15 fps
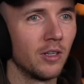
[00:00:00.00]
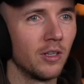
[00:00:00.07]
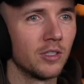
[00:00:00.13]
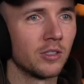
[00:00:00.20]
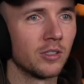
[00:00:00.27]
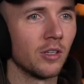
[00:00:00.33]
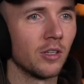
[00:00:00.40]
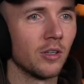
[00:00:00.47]

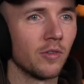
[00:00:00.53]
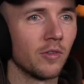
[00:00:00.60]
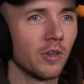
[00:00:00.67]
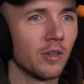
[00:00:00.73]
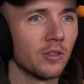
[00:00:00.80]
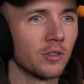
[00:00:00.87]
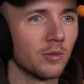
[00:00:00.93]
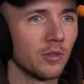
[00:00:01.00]
So you know, if you
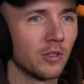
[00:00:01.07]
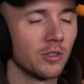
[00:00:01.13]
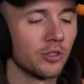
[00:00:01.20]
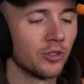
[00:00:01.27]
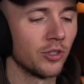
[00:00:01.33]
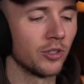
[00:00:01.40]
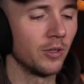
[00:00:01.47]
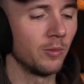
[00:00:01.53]
go to a
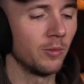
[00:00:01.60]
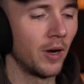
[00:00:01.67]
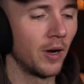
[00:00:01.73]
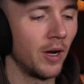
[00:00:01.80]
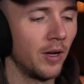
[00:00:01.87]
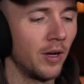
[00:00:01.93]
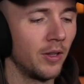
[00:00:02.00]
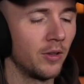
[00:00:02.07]
country
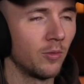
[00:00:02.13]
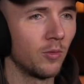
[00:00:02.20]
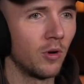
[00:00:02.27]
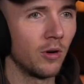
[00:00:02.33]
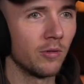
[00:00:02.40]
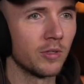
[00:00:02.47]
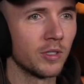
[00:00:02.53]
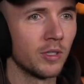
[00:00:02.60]
where the
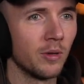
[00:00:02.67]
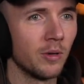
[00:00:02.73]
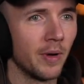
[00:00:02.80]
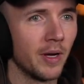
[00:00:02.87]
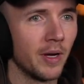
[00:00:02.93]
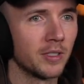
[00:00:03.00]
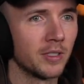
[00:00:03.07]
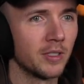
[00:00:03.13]
water isn't the best,